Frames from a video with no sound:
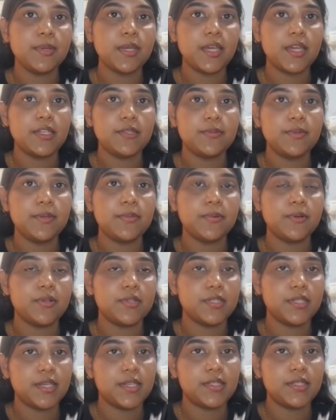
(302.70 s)
PHP
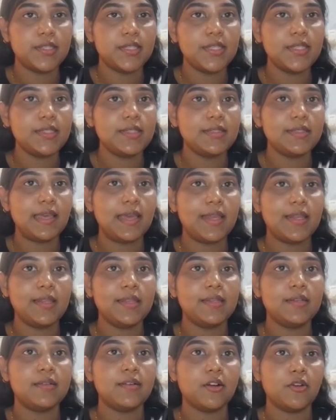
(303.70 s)
processes,
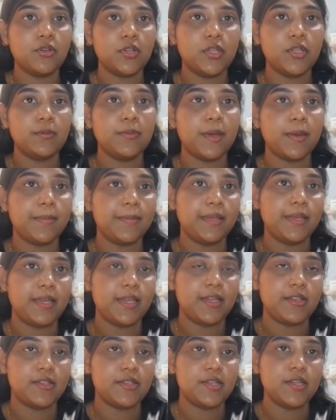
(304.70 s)
and the Roundcube
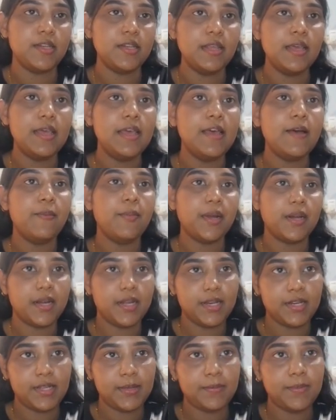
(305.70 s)
application.
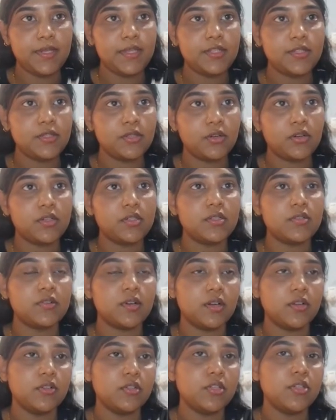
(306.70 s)
MariaDB stores
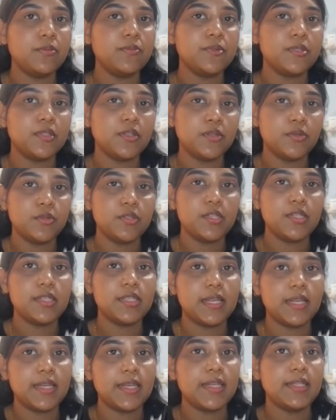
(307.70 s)
Roundcube's user
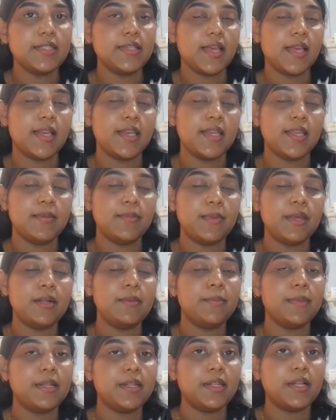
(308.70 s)
settings and
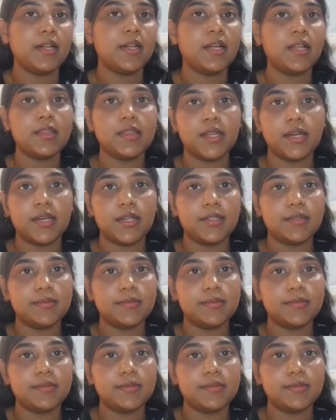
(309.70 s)
email metadata.